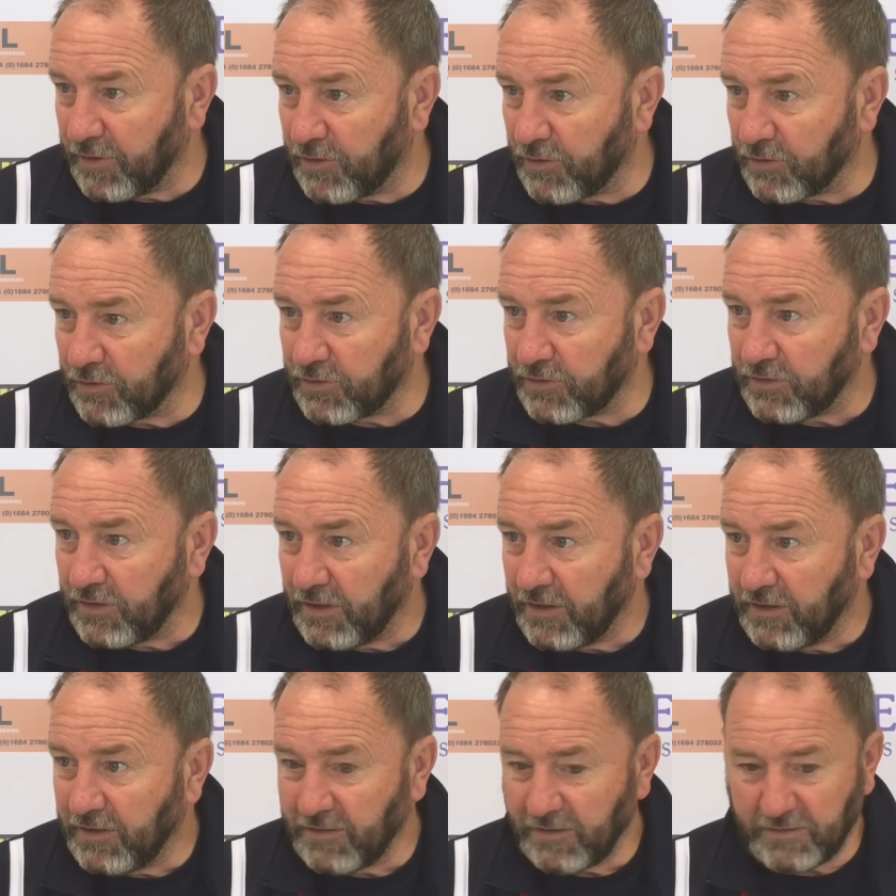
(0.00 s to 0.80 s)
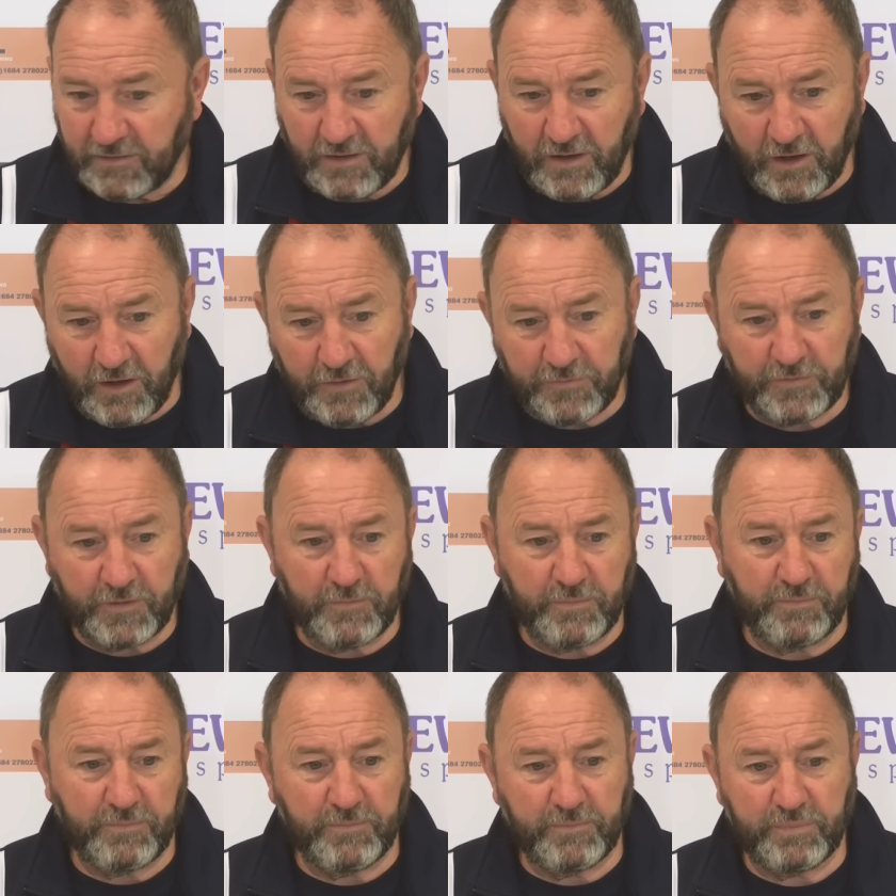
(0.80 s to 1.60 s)
because half
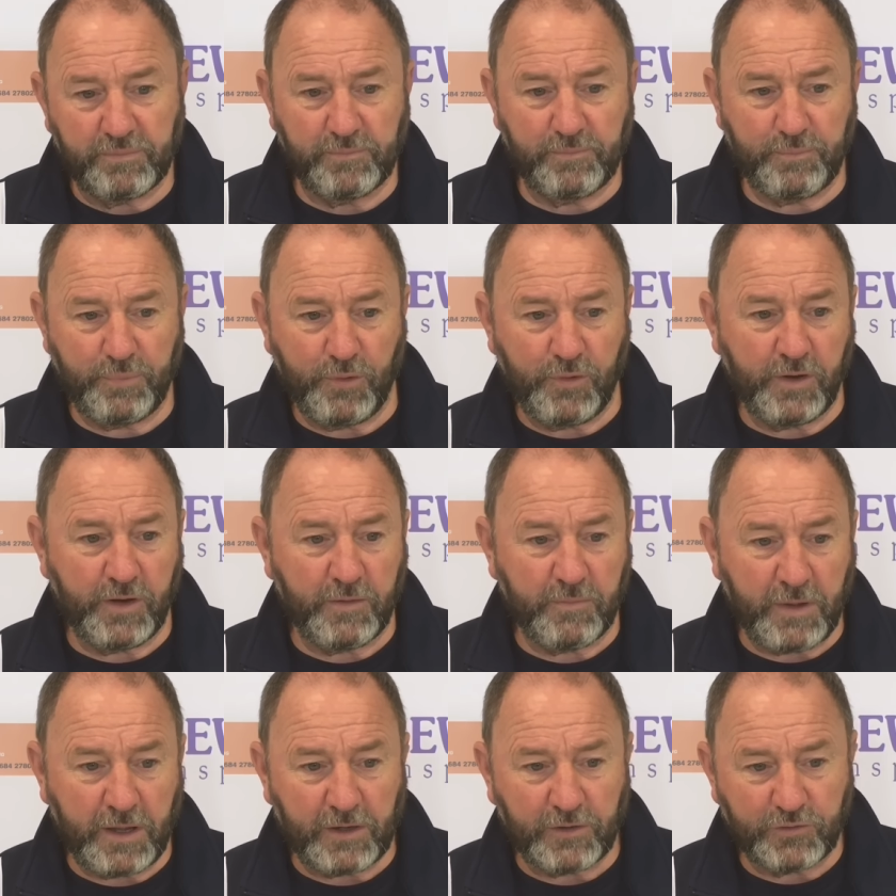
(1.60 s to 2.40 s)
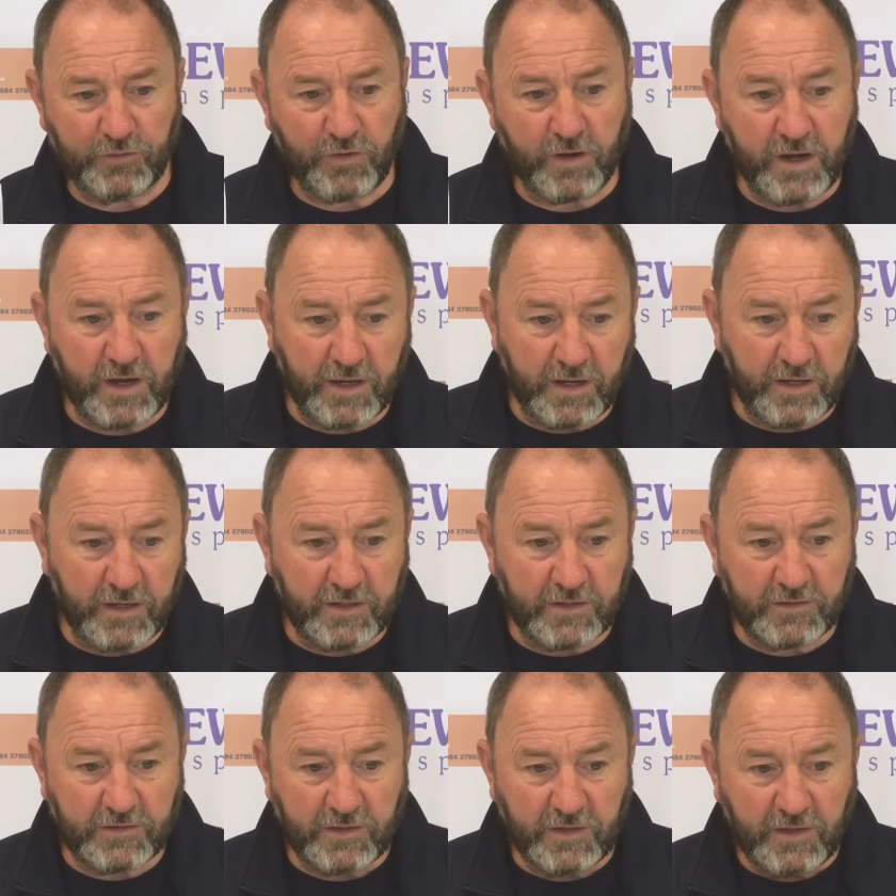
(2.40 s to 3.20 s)
the point about training
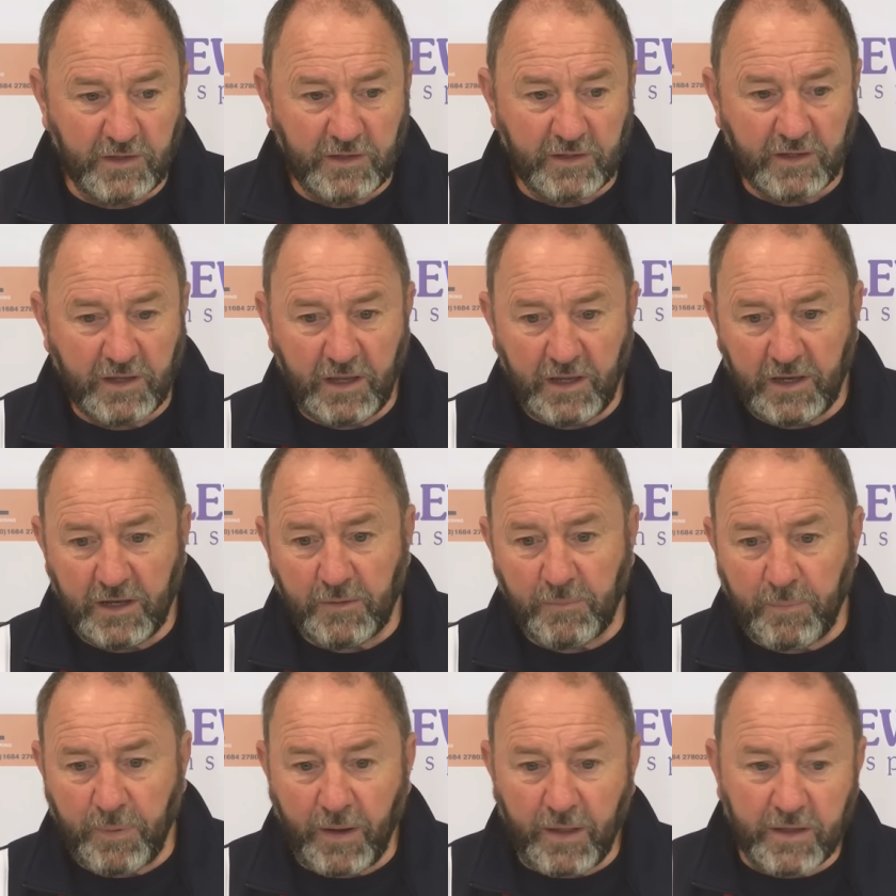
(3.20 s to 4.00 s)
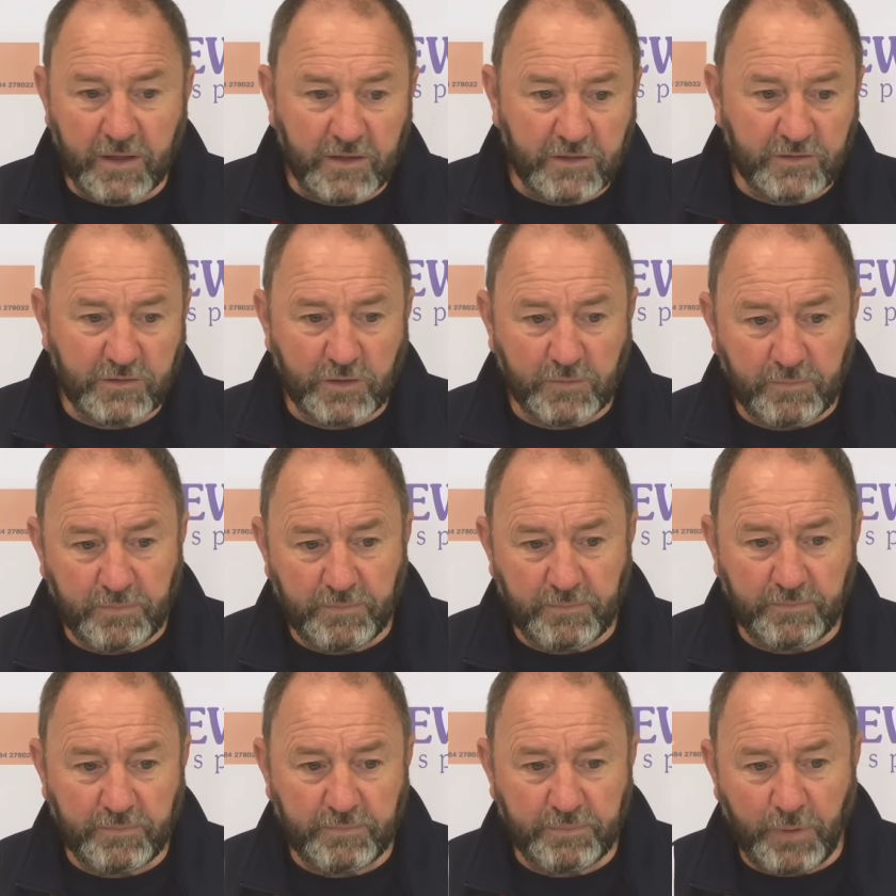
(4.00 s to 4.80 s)
is getting the players to
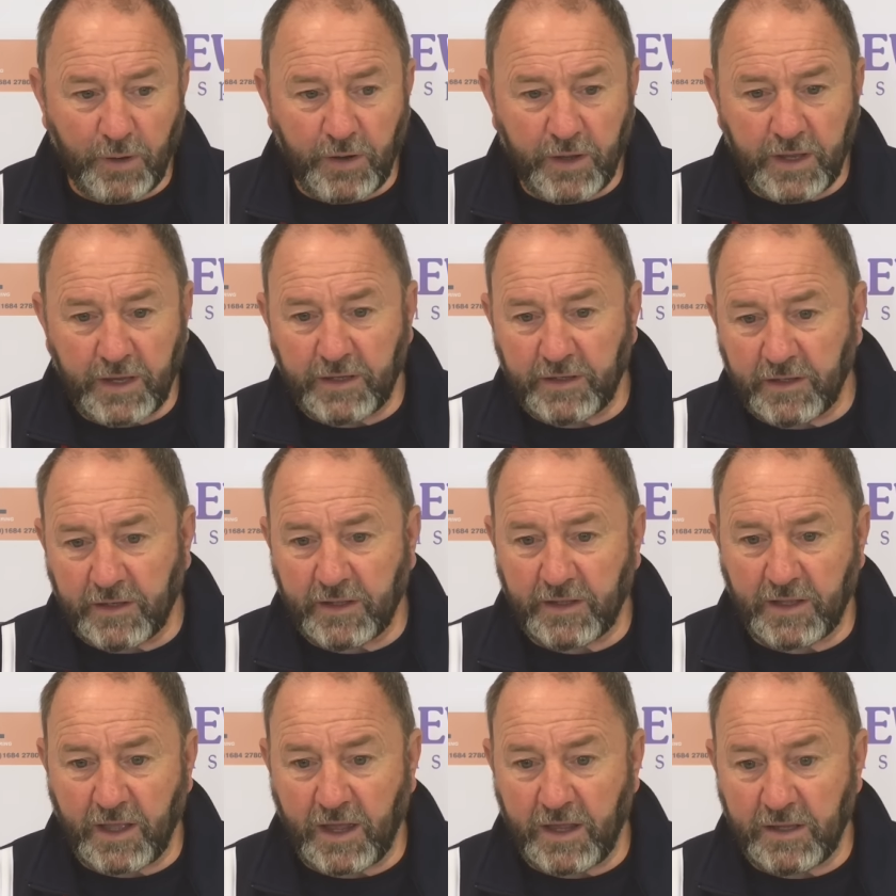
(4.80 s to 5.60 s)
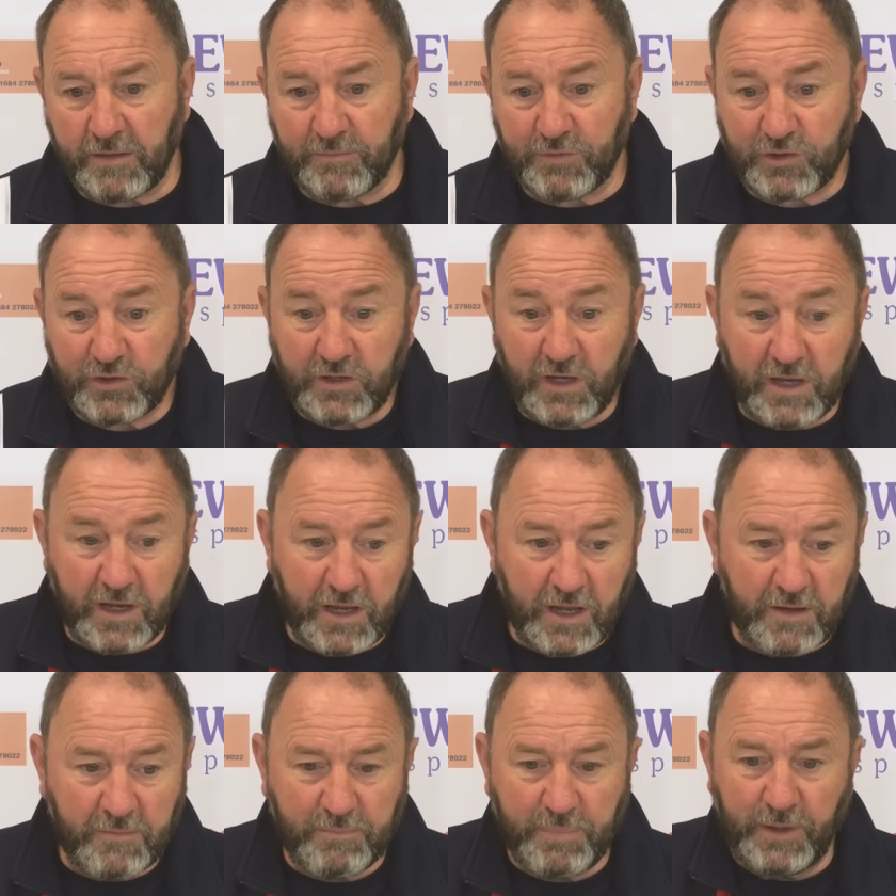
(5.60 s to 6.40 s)
buy into the game, see
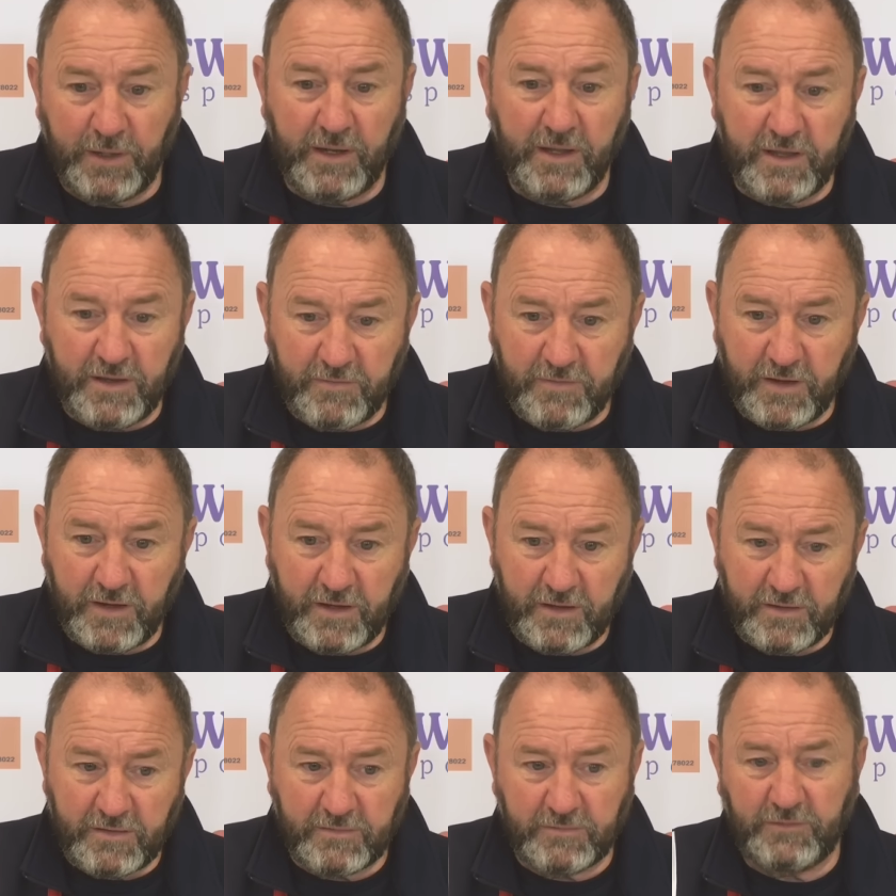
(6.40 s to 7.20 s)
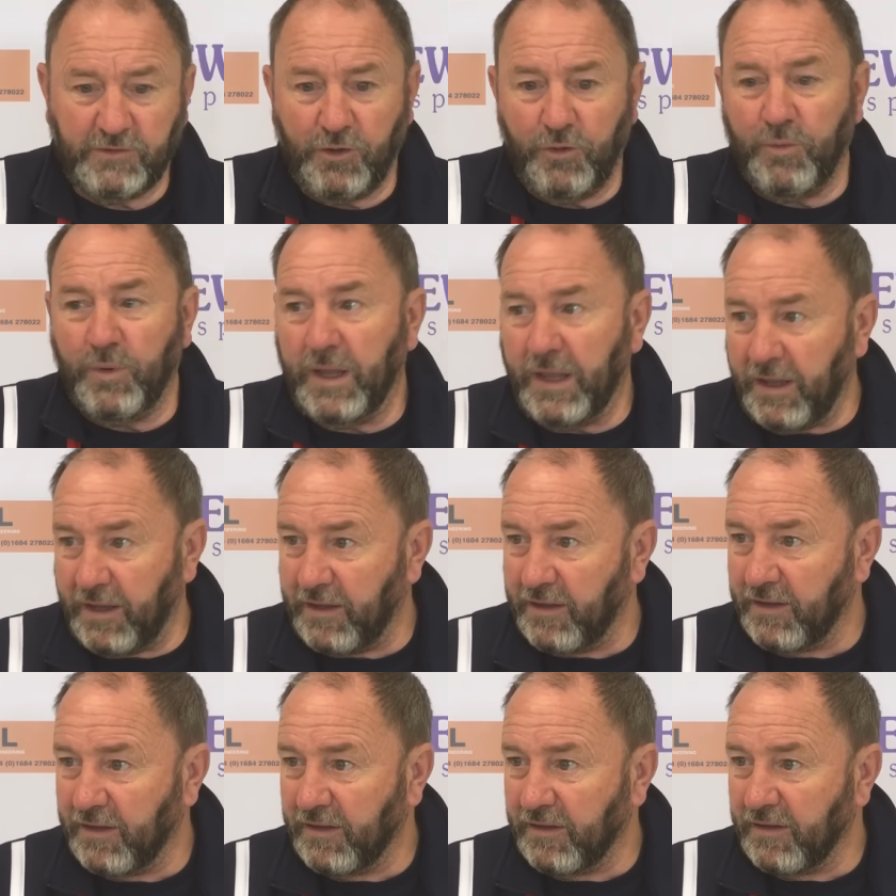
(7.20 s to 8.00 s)
it, believe it, do it.
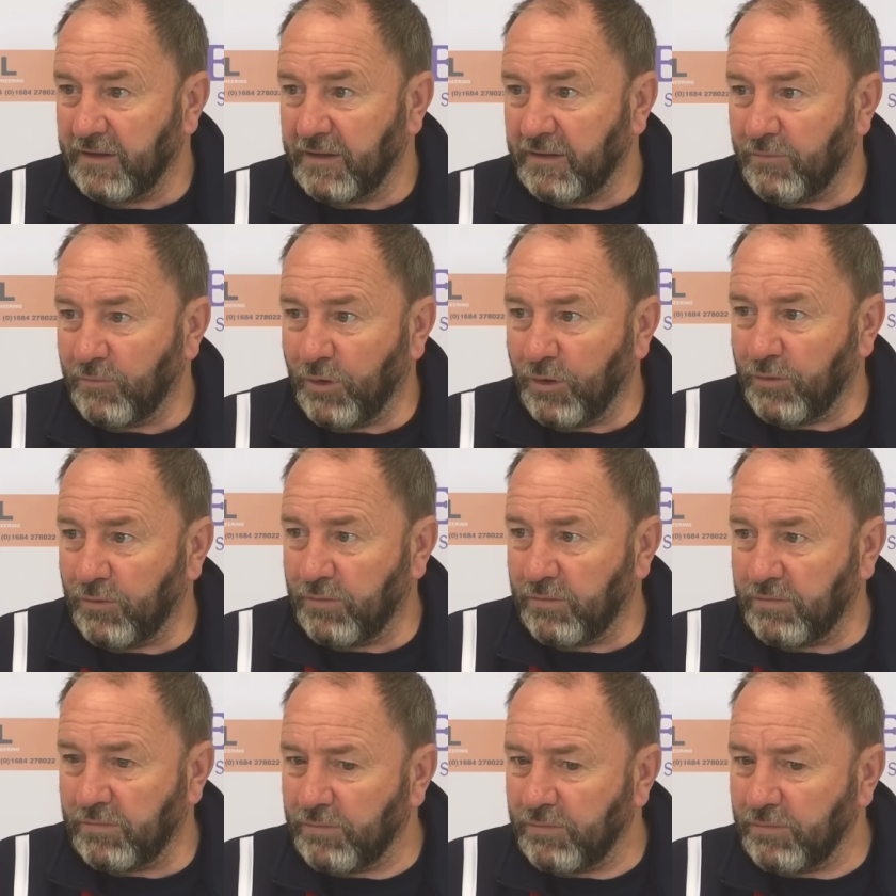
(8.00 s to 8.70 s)
Well,